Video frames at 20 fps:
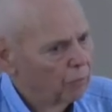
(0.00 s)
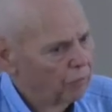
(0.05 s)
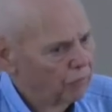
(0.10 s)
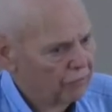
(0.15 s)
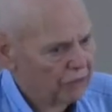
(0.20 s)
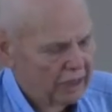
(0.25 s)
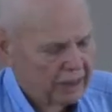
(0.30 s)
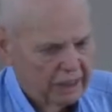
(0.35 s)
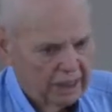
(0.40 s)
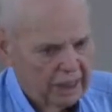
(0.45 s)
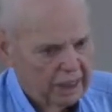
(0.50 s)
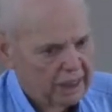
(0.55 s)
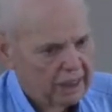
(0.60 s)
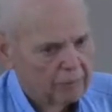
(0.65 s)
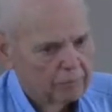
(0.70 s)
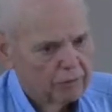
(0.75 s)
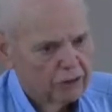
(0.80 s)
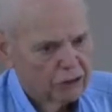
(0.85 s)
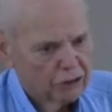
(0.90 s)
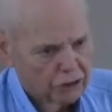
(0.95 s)
they did
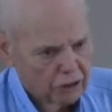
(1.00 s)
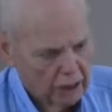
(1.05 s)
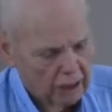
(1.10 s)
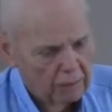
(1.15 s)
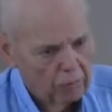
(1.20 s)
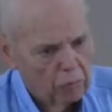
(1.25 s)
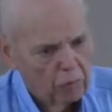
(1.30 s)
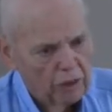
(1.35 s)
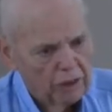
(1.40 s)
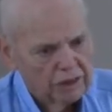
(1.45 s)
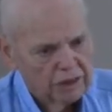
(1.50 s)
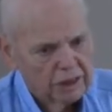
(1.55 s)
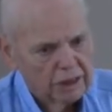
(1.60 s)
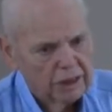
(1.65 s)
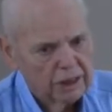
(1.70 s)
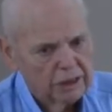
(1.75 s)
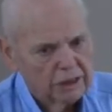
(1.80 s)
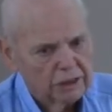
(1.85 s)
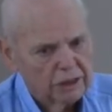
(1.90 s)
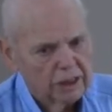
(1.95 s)
Him the same ways they
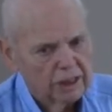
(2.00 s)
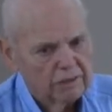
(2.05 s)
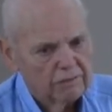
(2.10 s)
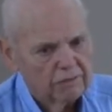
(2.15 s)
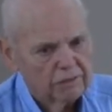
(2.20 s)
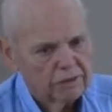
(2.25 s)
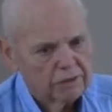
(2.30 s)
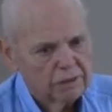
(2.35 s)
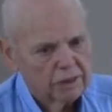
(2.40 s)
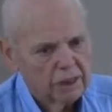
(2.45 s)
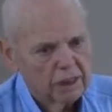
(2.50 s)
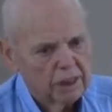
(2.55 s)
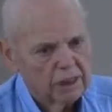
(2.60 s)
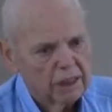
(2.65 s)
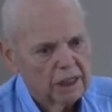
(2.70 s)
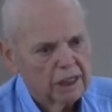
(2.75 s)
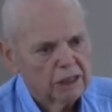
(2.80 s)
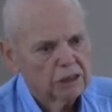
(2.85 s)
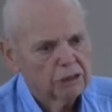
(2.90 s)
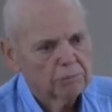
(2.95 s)
did demons and
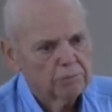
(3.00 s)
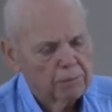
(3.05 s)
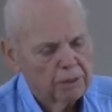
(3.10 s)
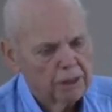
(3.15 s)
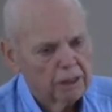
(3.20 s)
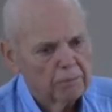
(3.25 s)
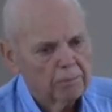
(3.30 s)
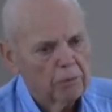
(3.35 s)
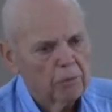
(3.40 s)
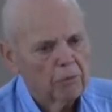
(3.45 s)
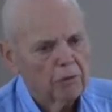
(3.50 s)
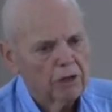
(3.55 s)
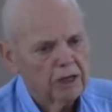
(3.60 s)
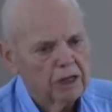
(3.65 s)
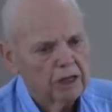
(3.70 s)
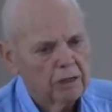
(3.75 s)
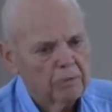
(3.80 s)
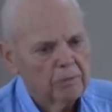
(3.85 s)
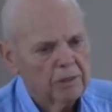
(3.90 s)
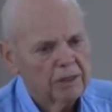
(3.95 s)
Amen. they spit upon
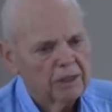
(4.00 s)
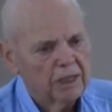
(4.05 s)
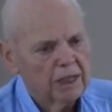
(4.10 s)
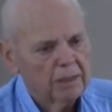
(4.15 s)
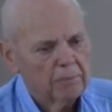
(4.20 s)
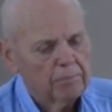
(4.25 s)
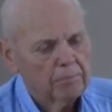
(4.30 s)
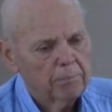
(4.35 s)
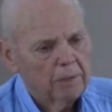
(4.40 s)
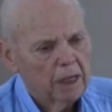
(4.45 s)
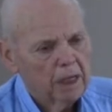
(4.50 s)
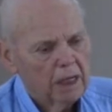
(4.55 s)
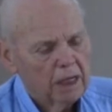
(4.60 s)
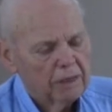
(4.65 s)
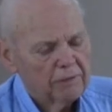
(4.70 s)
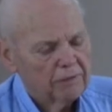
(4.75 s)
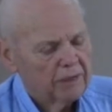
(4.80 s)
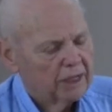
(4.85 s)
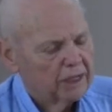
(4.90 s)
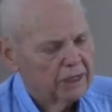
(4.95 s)
Him, and they
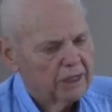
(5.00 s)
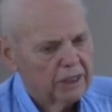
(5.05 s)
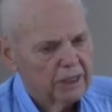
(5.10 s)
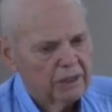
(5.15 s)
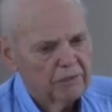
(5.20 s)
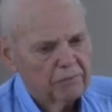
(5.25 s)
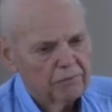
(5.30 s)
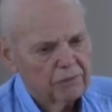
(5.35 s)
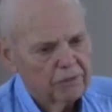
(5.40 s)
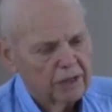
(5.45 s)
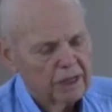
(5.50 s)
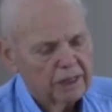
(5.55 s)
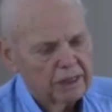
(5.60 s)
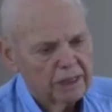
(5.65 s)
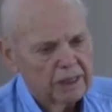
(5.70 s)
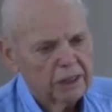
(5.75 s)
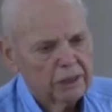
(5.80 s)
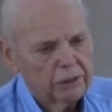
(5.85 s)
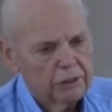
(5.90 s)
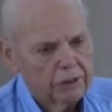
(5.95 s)
they did everything
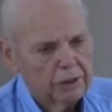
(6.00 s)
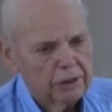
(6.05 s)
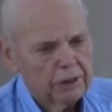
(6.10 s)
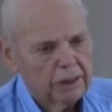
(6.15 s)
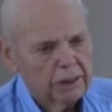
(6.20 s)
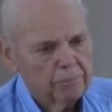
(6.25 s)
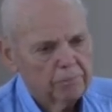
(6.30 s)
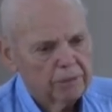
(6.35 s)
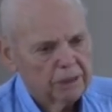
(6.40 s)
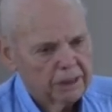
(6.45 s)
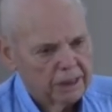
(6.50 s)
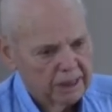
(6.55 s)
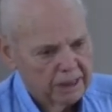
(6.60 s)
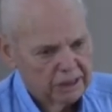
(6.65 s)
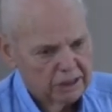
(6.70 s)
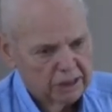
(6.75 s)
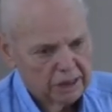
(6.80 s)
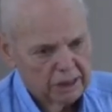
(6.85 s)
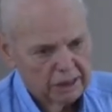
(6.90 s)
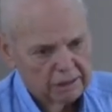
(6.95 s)
they could, but he
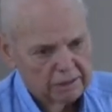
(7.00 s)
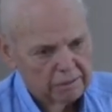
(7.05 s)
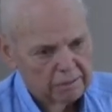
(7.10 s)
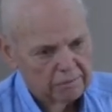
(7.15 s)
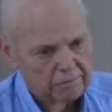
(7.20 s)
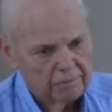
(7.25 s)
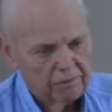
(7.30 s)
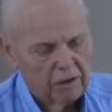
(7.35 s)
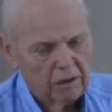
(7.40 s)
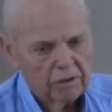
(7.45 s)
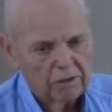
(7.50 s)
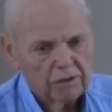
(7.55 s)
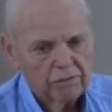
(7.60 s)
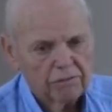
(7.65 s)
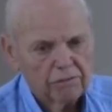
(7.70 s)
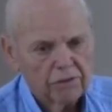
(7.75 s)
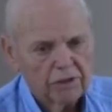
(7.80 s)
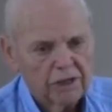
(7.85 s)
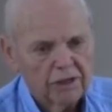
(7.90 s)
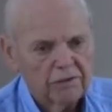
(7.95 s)
said, Father,
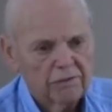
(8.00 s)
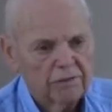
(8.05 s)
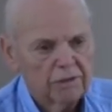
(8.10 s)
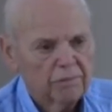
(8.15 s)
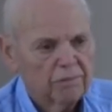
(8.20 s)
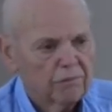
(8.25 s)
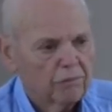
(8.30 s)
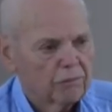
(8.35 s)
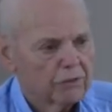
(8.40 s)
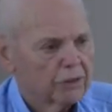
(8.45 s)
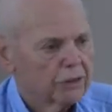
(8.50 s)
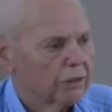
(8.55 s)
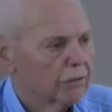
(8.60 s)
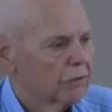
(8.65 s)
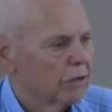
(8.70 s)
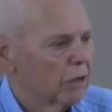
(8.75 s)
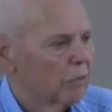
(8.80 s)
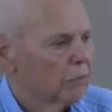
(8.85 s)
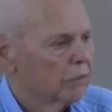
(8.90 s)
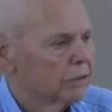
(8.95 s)
forgive them, for they know
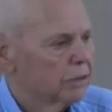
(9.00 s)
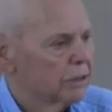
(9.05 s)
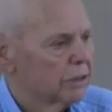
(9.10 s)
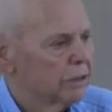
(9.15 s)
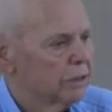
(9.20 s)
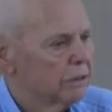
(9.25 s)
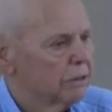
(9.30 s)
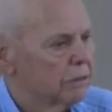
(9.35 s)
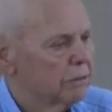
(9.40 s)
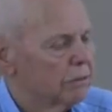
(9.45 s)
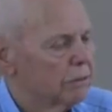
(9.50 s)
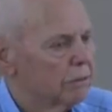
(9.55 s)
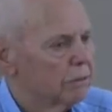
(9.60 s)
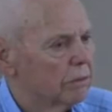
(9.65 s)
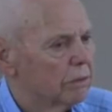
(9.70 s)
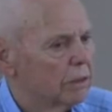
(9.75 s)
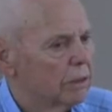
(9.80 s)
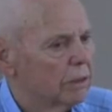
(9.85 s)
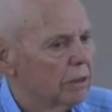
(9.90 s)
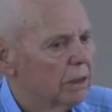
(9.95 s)
not what to do.
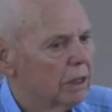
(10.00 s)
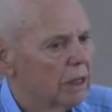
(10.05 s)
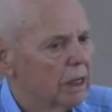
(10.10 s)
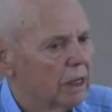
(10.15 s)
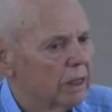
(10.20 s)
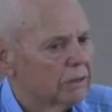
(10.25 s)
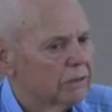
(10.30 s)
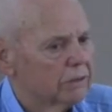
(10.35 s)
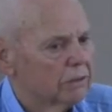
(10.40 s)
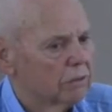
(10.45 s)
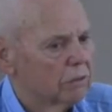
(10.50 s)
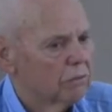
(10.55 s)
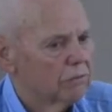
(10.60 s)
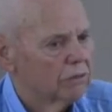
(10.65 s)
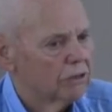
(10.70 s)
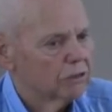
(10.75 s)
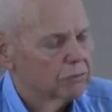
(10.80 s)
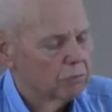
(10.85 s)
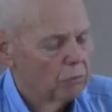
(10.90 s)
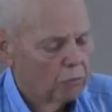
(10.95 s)
And so
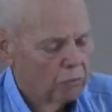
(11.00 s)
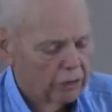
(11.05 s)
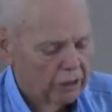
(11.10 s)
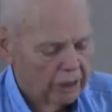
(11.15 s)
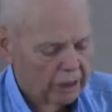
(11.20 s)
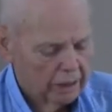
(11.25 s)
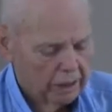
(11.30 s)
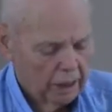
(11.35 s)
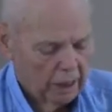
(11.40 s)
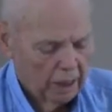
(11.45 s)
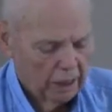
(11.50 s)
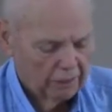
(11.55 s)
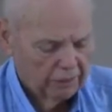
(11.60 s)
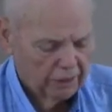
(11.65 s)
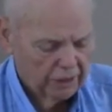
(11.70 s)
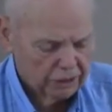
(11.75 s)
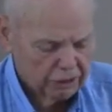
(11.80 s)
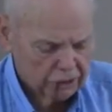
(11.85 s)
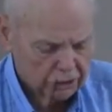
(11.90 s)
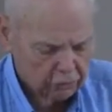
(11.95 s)
this morning,
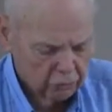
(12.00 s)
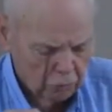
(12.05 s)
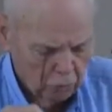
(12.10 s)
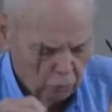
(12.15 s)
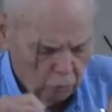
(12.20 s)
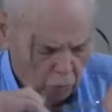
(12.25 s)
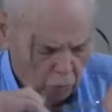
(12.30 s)
this is